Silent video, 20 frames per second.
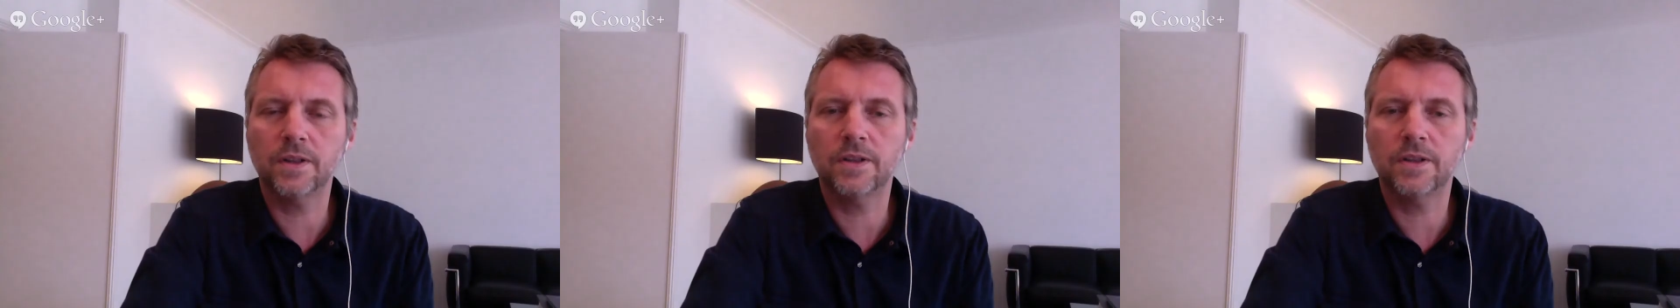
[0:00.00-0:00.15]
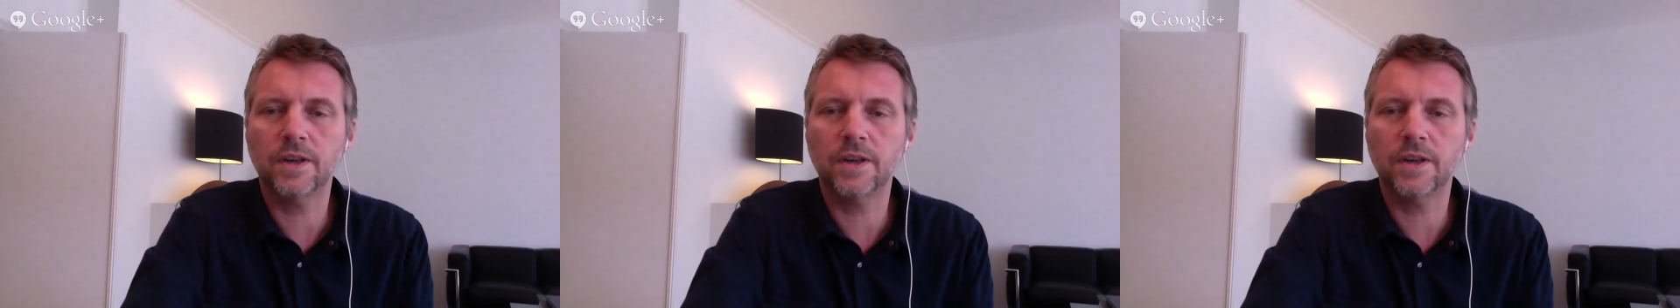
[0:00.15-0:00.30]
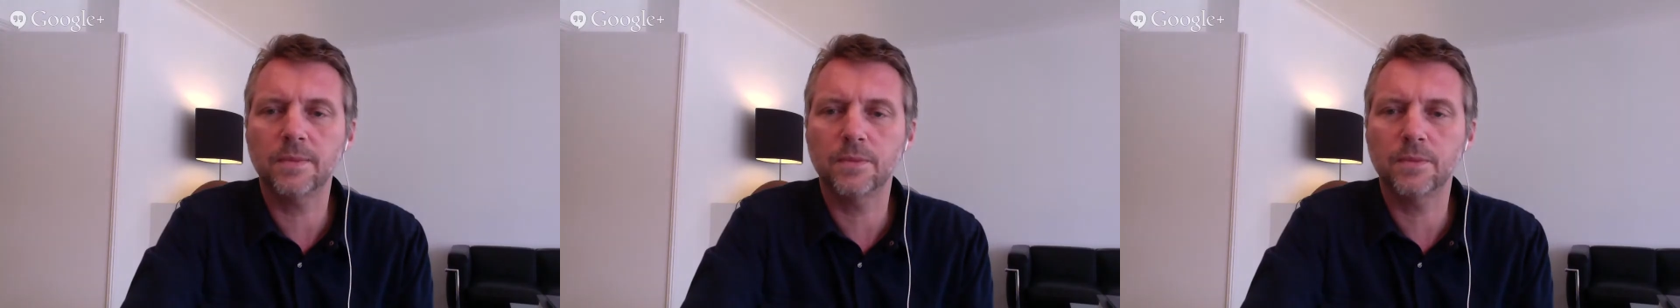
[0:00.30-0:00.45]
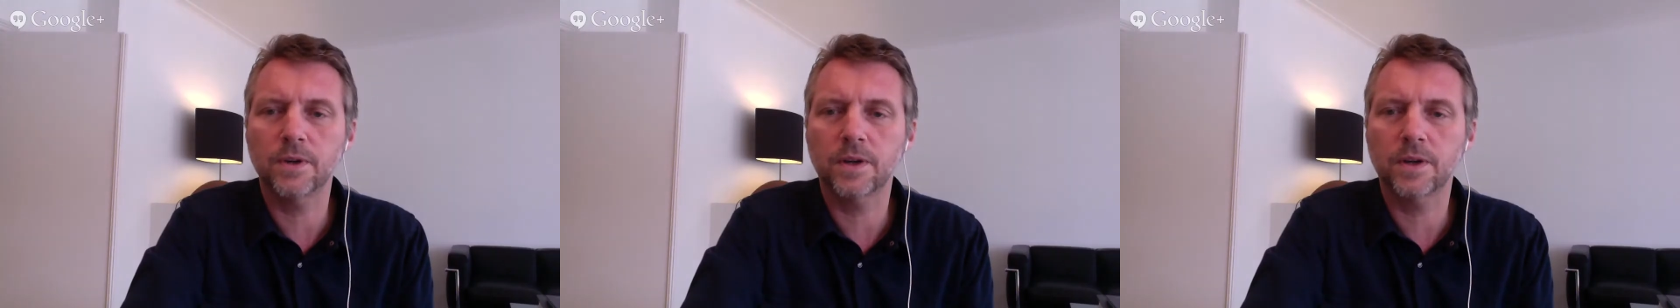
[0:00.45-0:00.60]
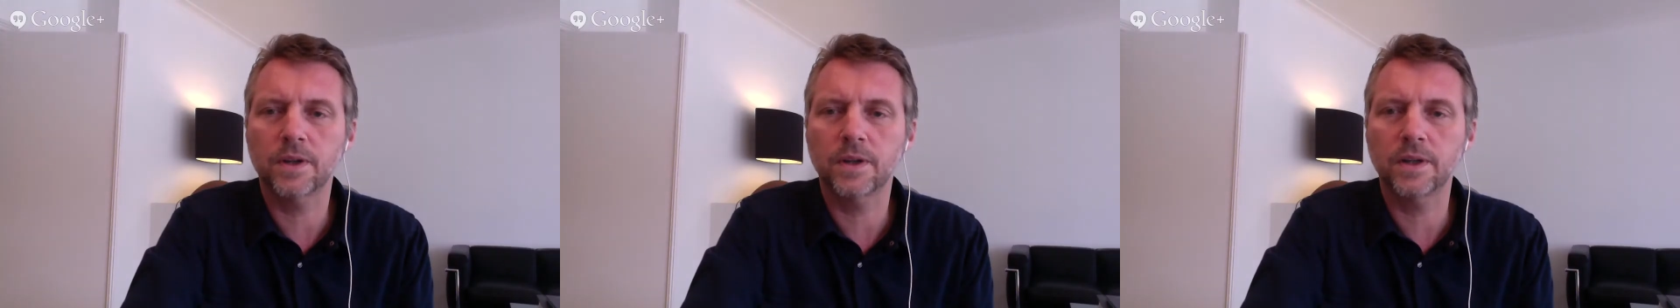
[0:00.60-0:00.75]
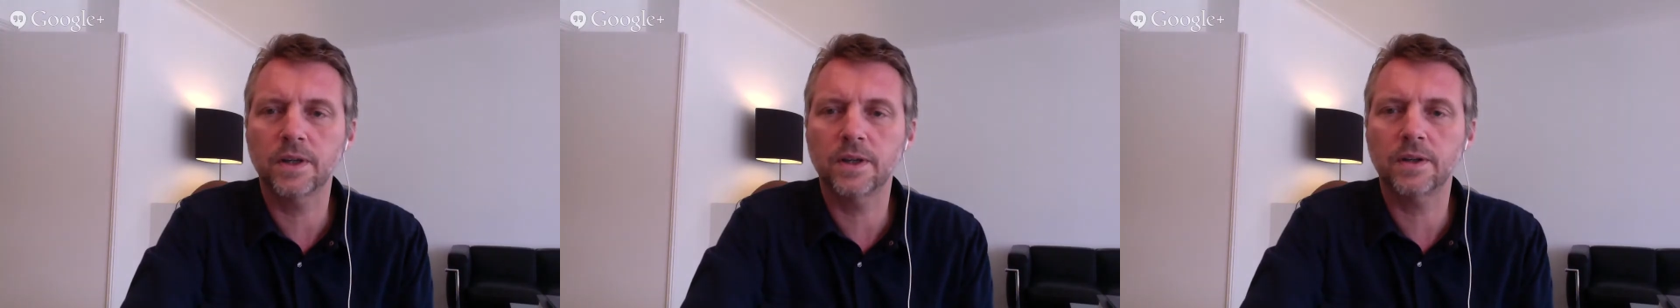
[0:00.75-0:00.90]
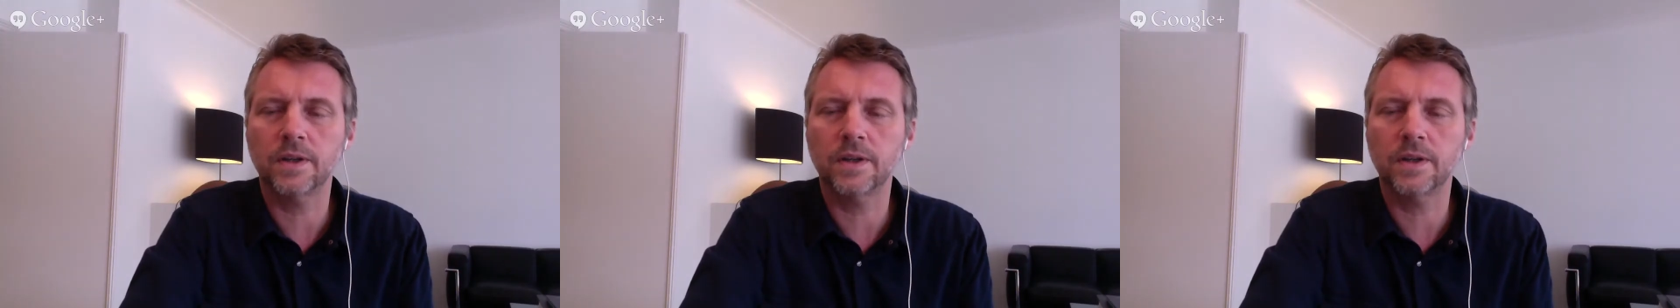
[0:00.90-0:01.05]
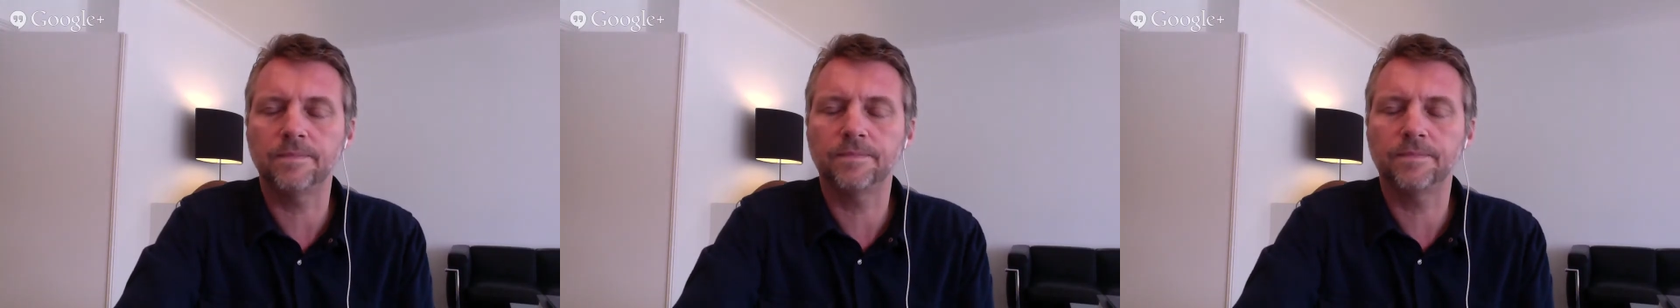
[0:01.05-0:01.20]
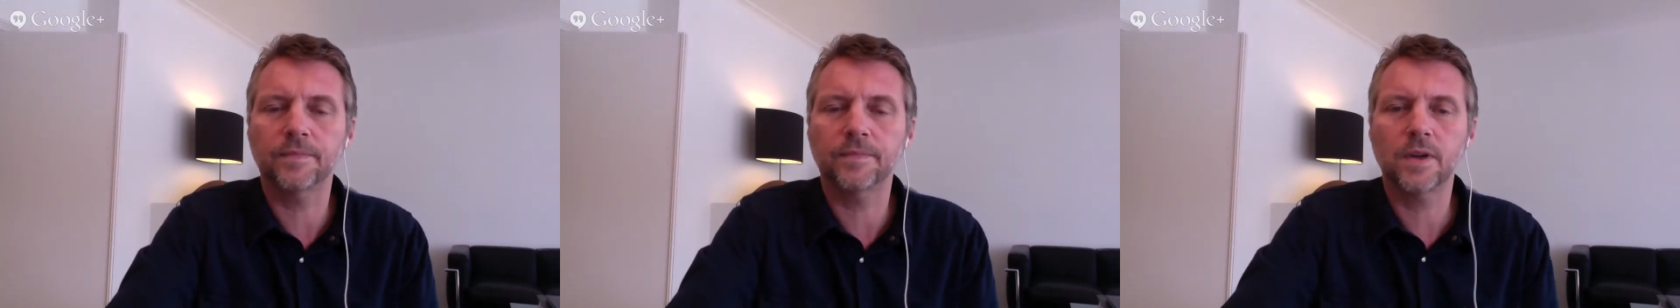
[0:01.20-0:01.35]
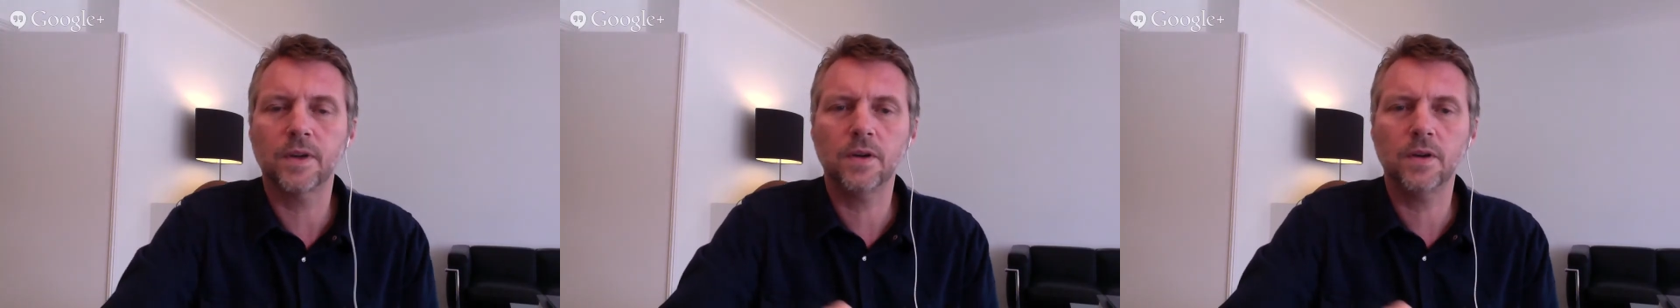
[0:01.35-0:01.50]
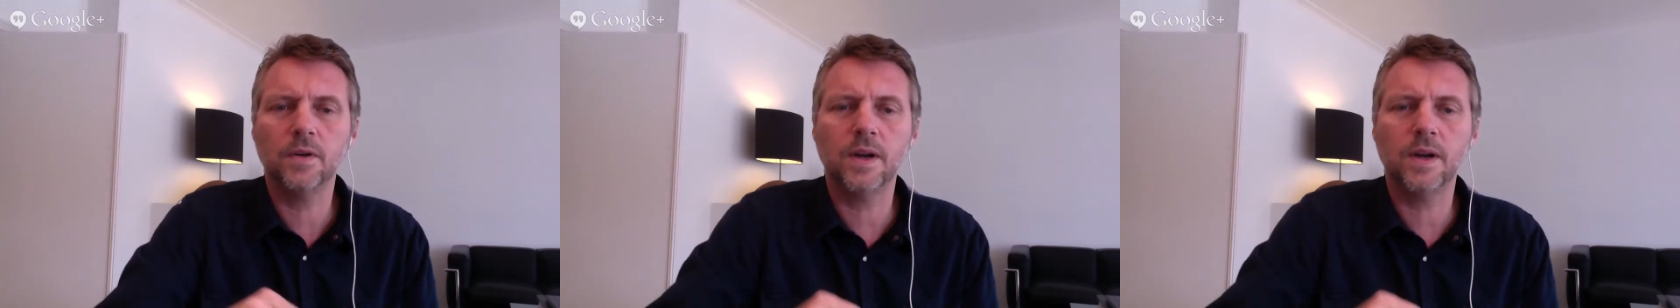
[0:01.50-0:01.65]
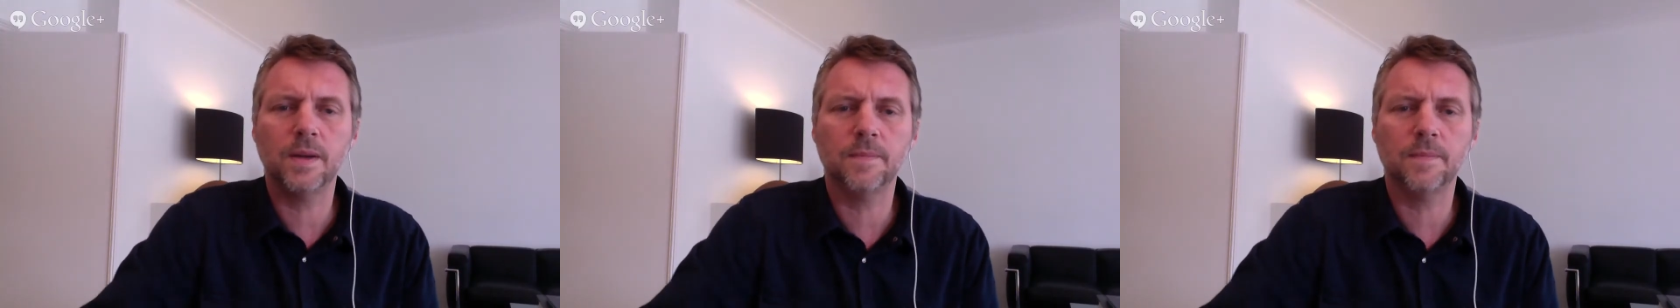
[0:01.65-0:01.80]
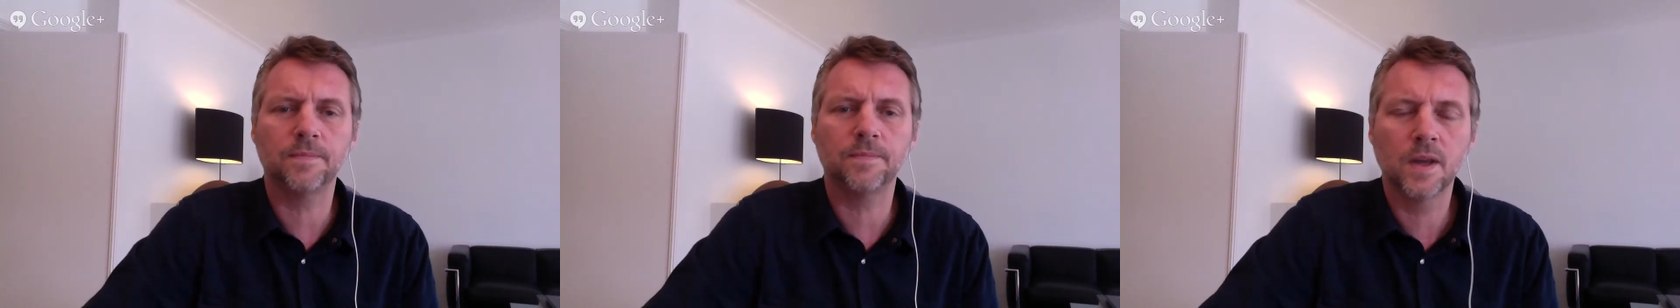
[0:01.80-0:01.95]
say it more clearly. All
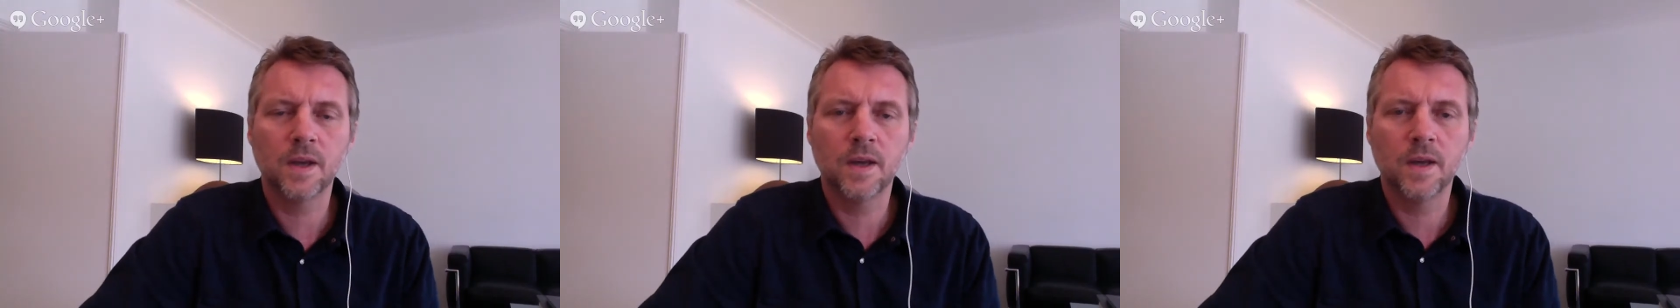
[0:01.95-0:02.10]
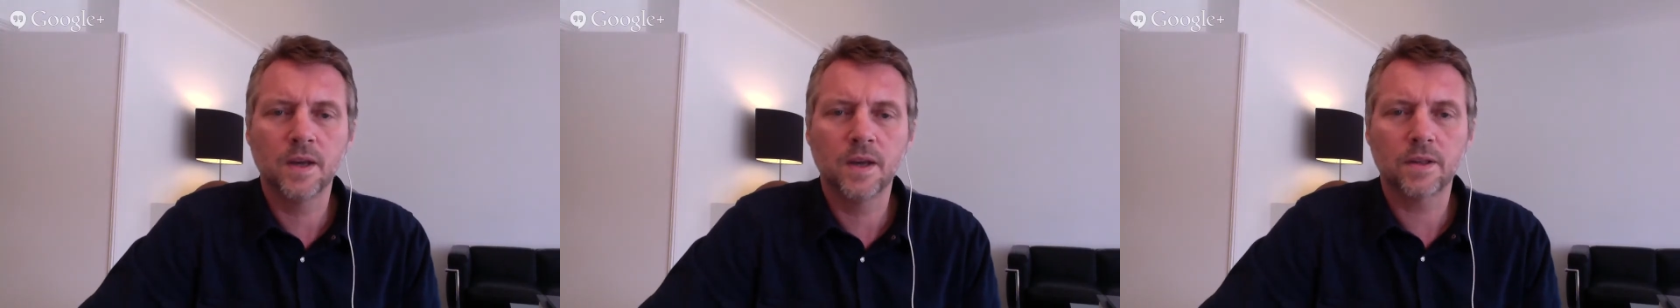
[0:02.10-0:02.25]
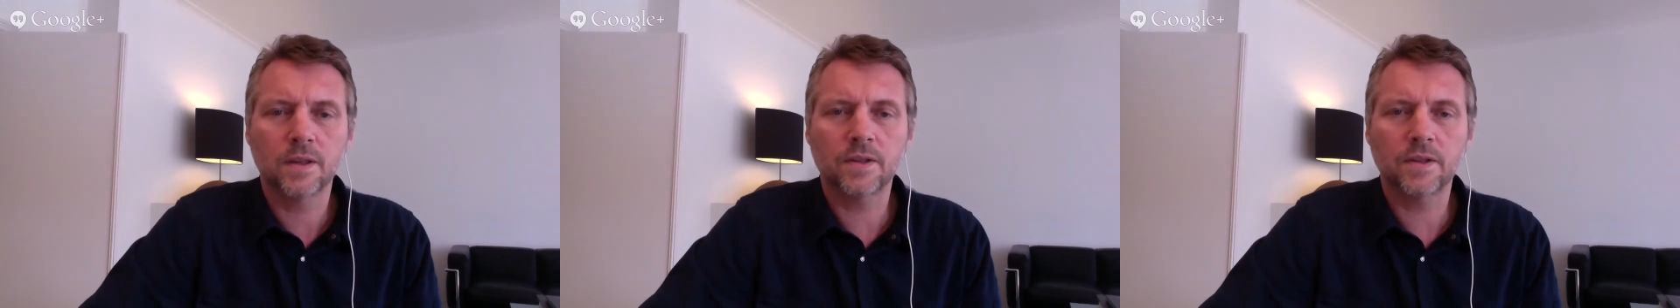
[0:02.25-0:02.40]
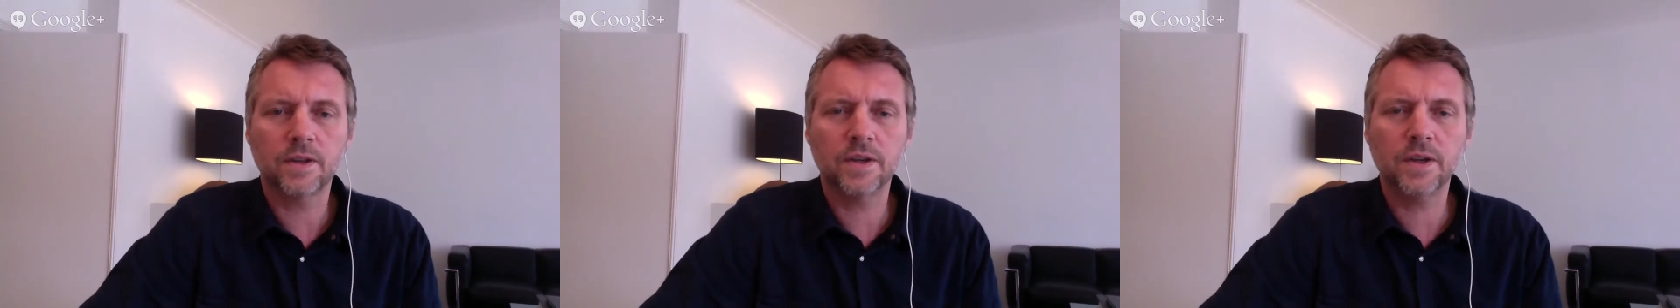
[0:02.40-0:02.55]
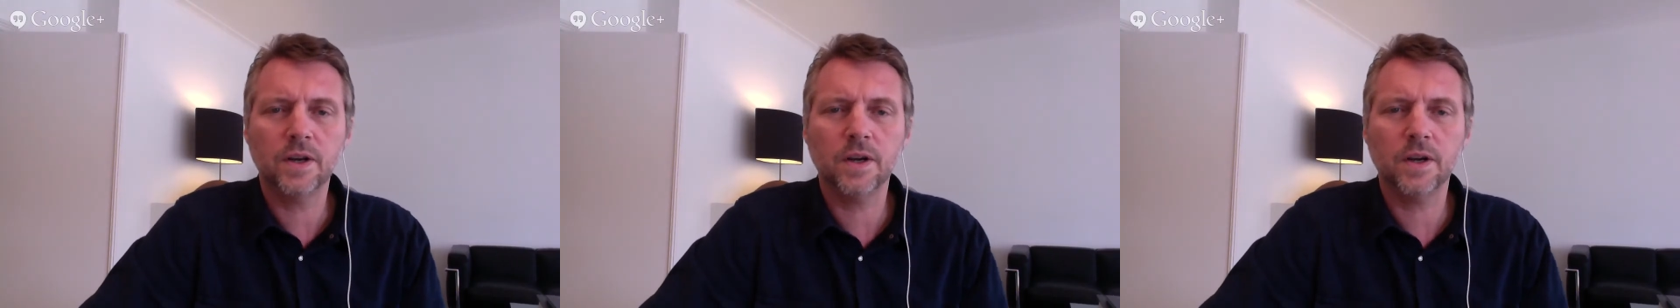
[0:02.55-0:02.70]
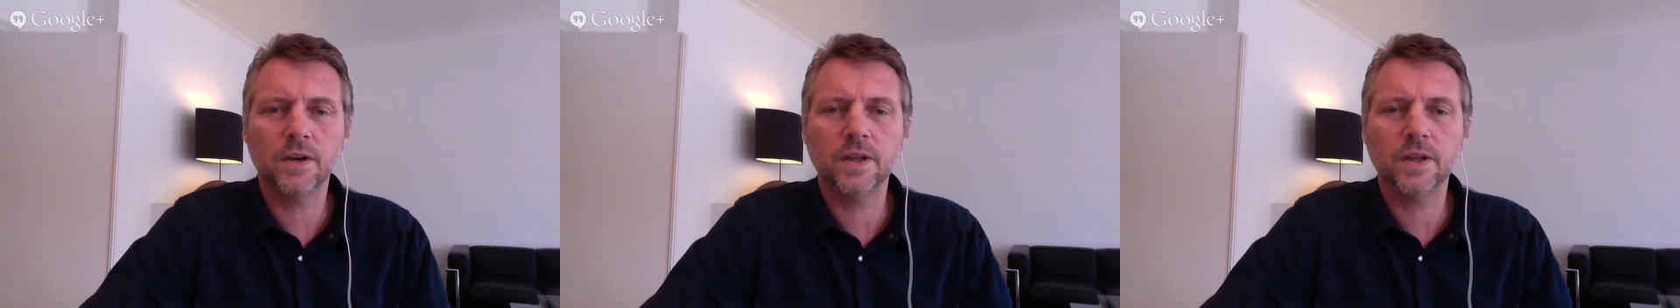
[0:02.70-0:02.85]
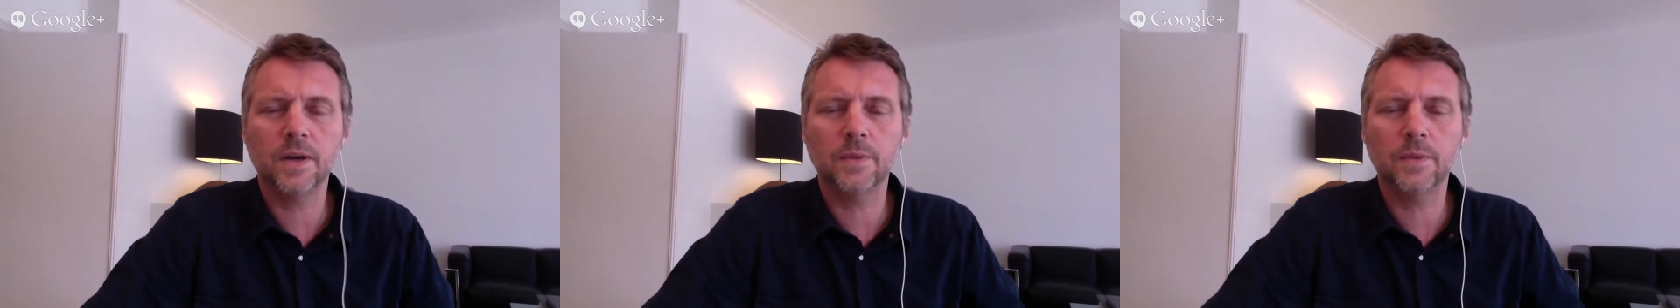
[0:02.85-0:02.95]
right, so there you go.